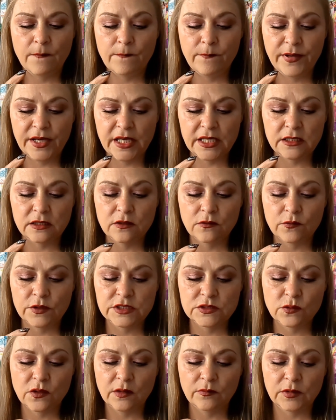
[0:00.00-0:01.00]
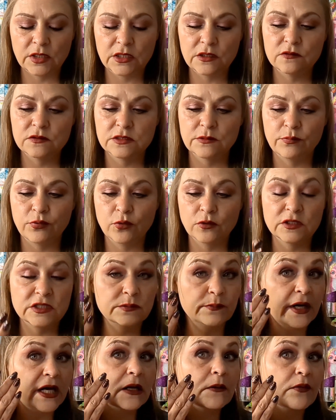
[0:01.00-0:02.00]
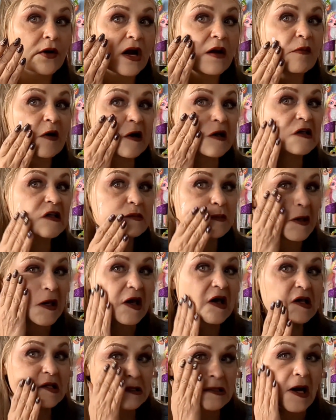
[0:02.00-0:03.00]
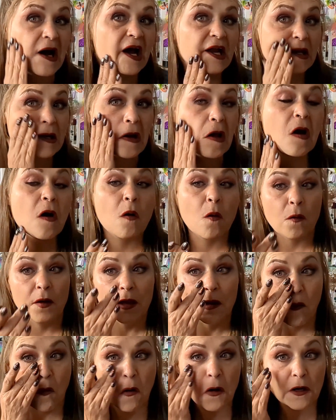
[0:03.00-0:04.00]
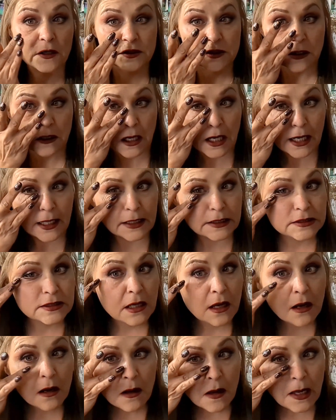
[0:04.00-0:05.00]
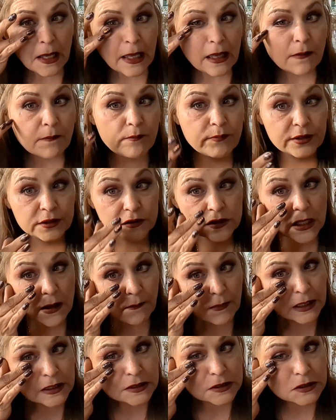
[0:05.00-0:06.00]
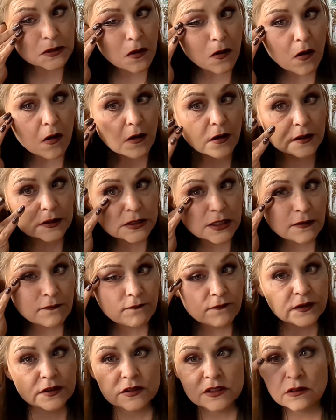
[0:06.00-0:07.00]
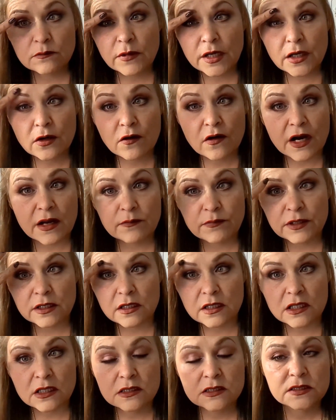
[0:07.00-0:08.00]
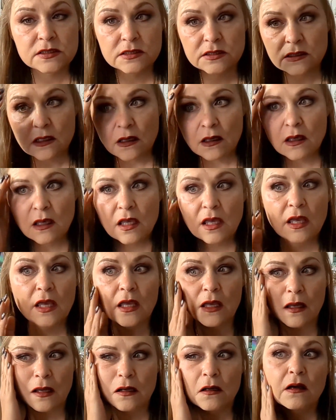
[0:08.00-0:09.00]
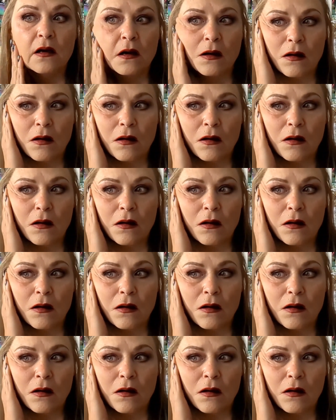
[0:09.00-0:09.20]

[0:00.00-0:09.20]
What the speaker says: but the reason why I'm going to use the Poreless Putty Primer is because I know it works, you guys. It builds up my scars, it fills in my crepiness, and